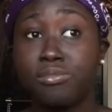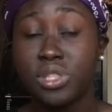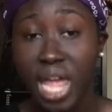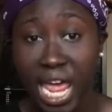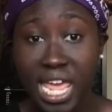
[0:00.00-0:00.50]

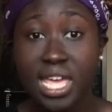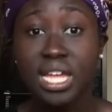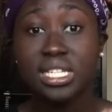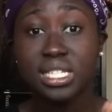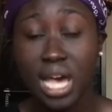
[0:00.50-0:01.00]
take
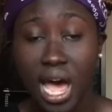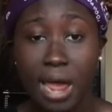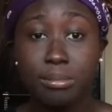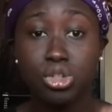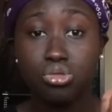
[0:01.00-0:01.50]

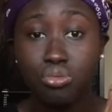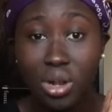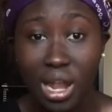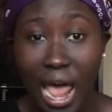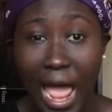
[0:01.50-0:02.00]
time to
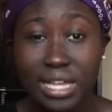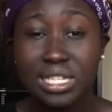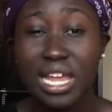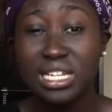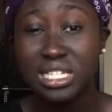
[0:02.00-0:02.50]

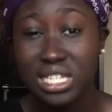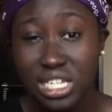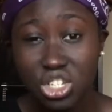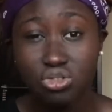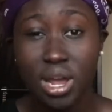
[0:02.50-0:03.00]
relax,
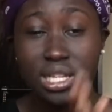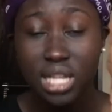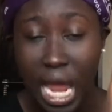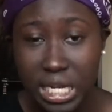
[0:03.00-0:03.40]
de-stress,